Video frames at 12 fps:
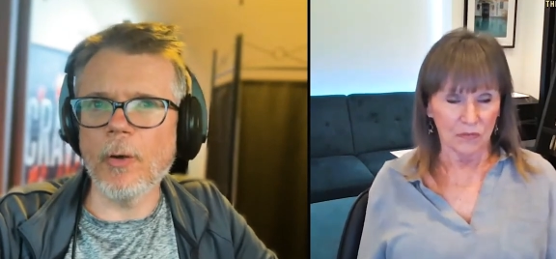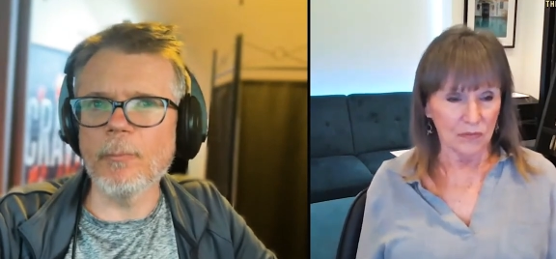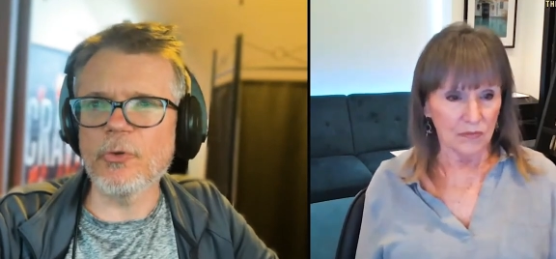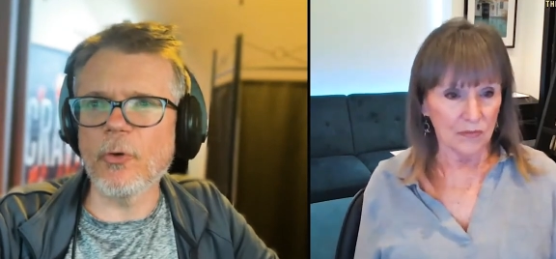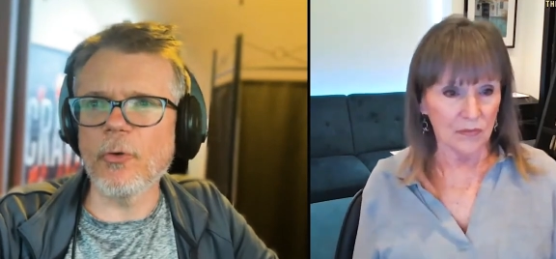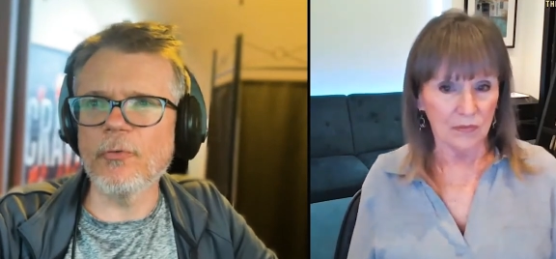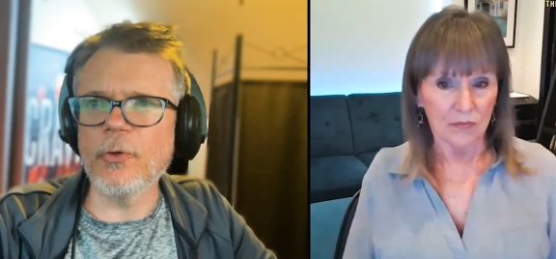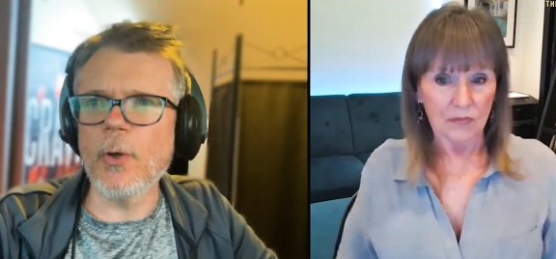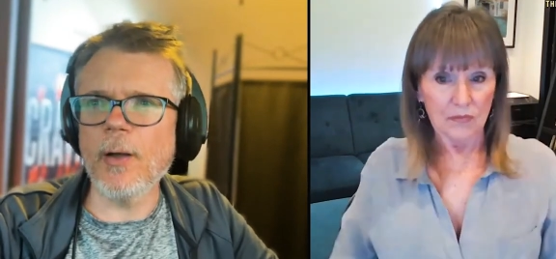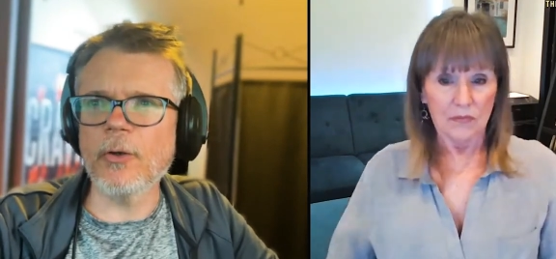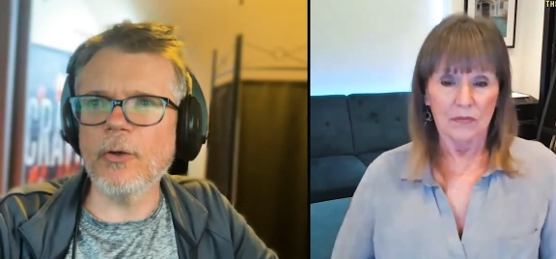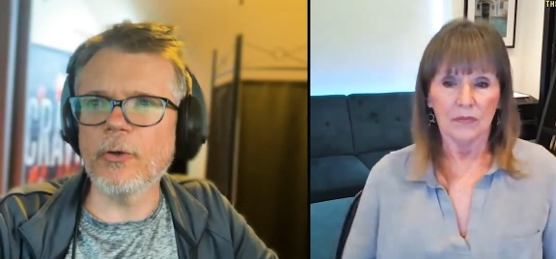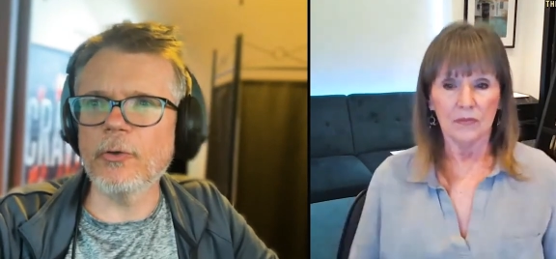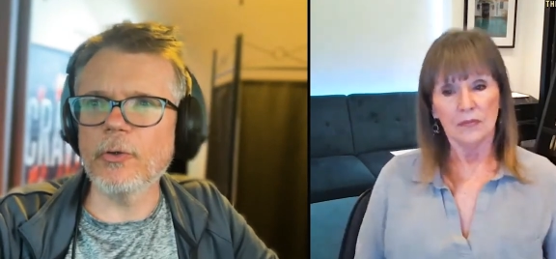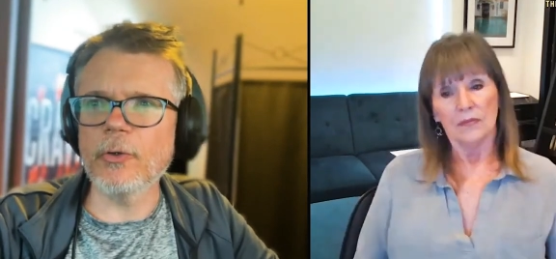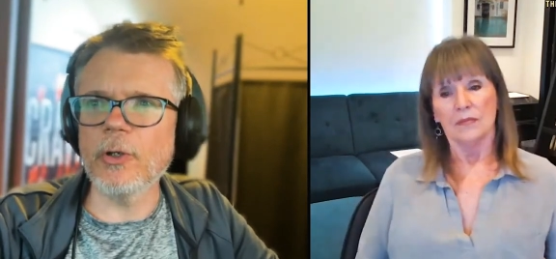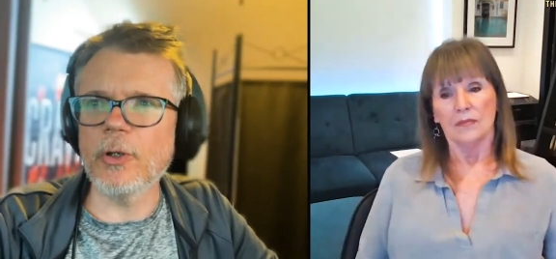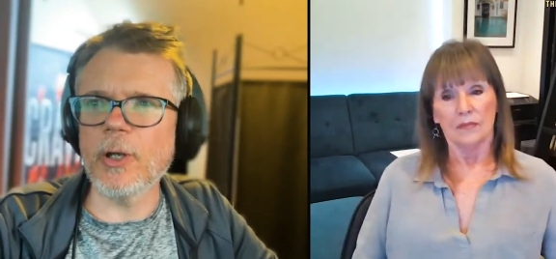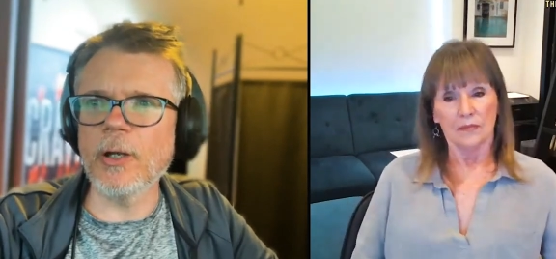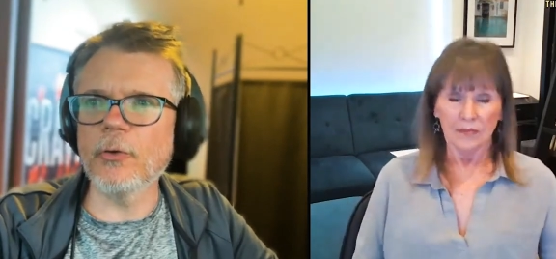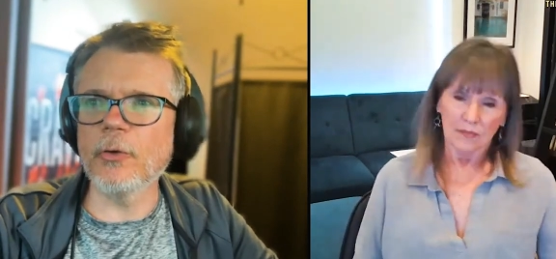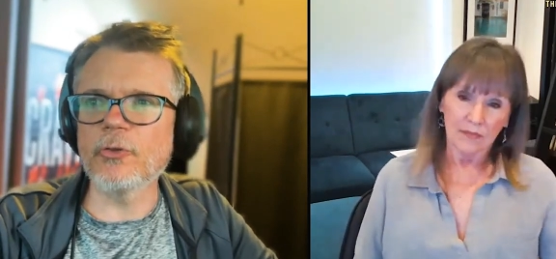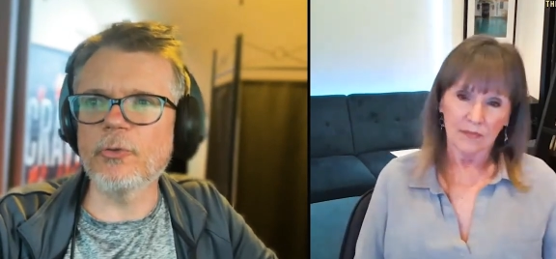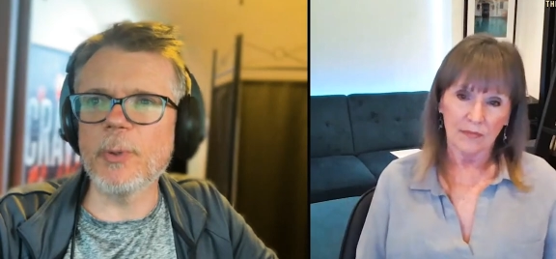Speaker 1: so if you had a
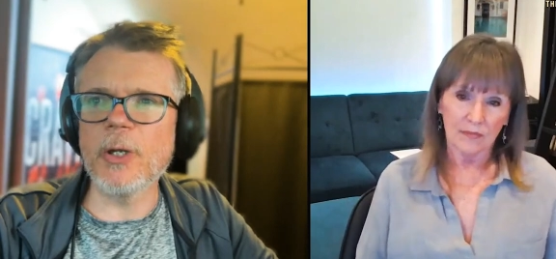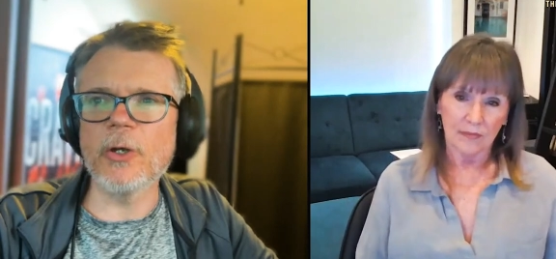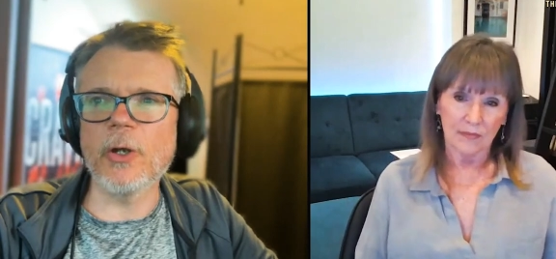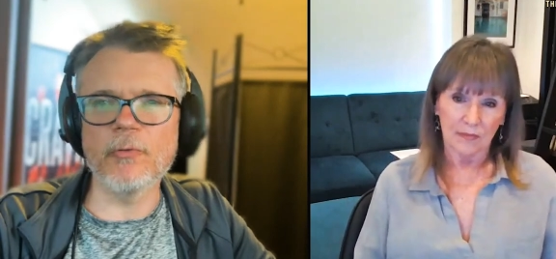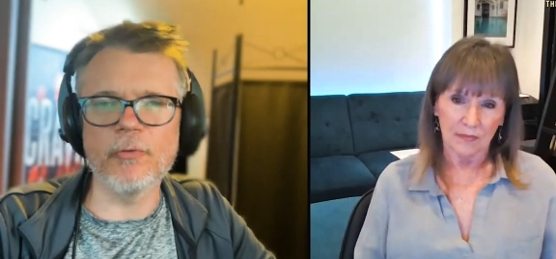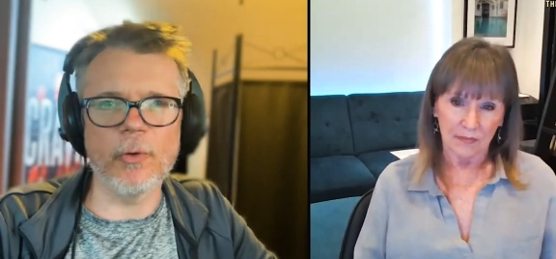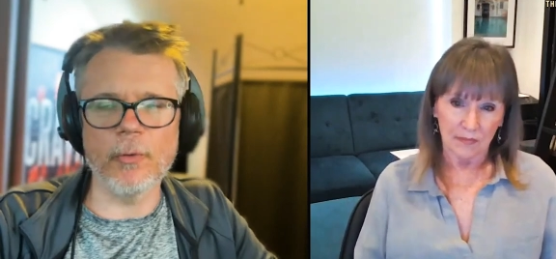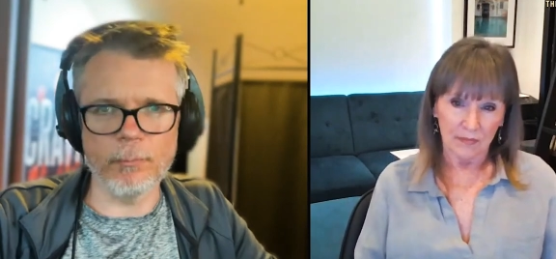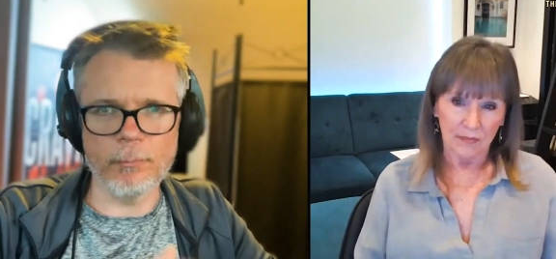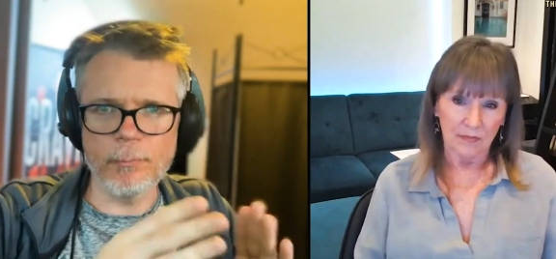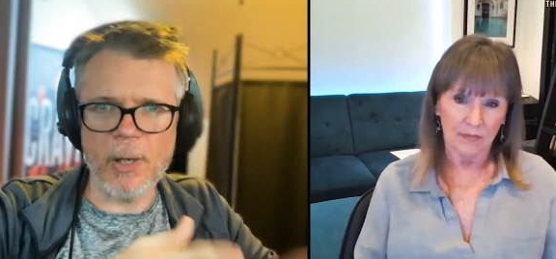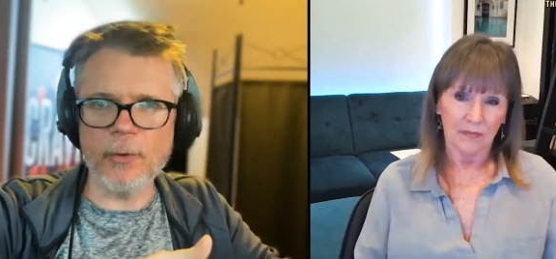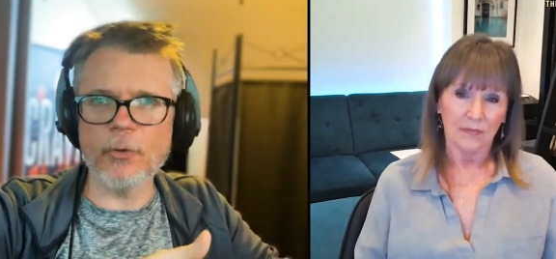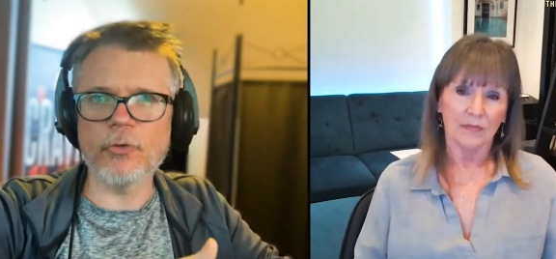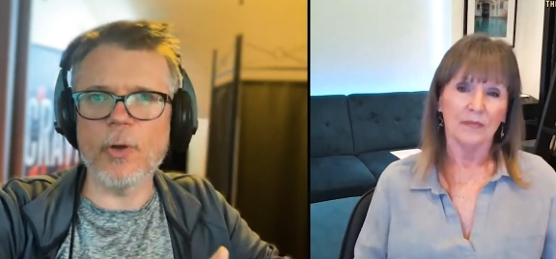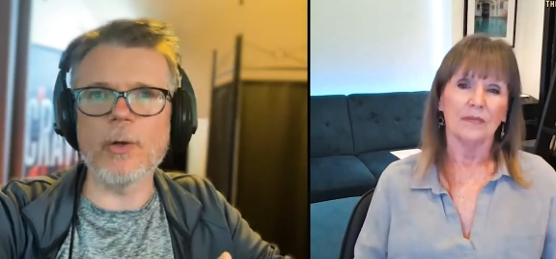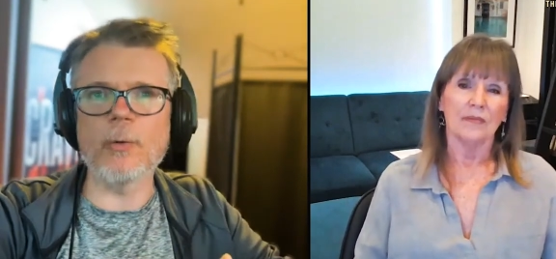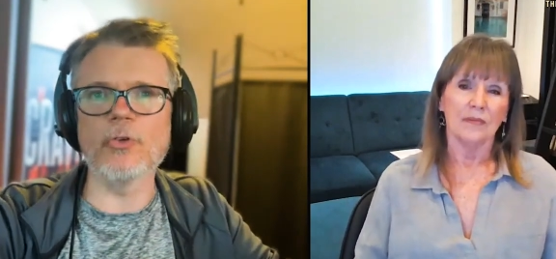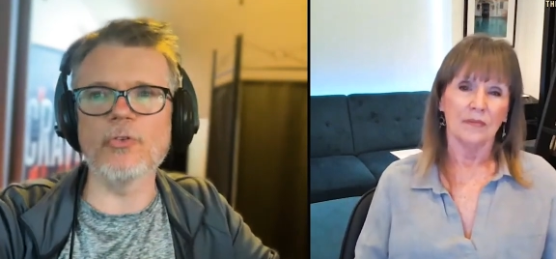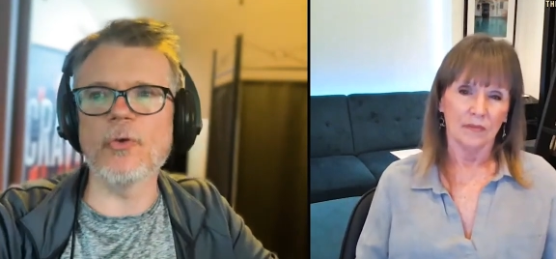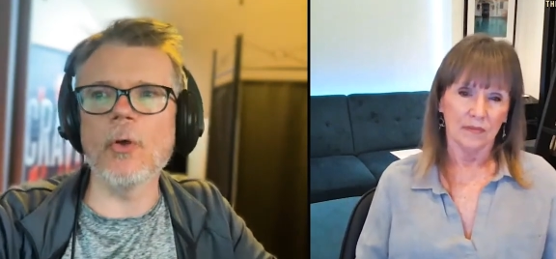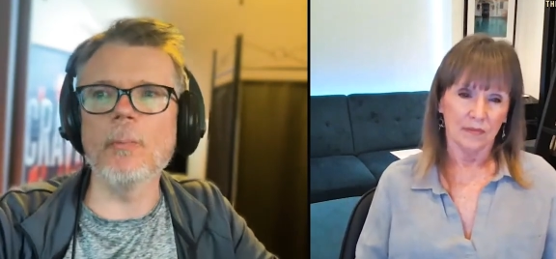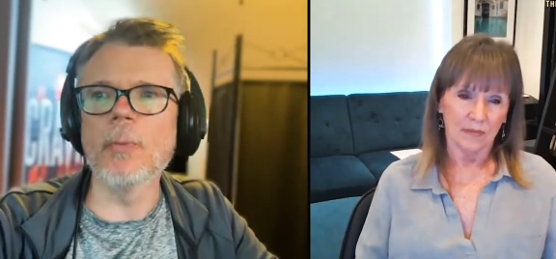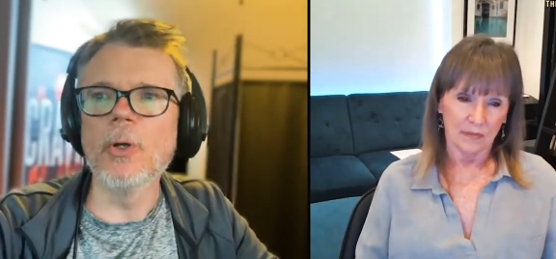English language
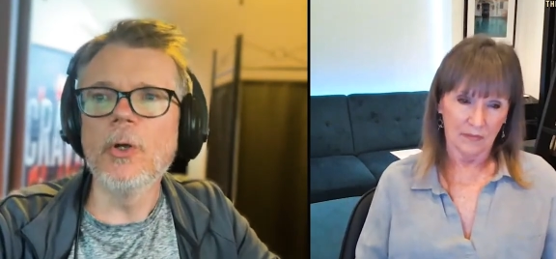film,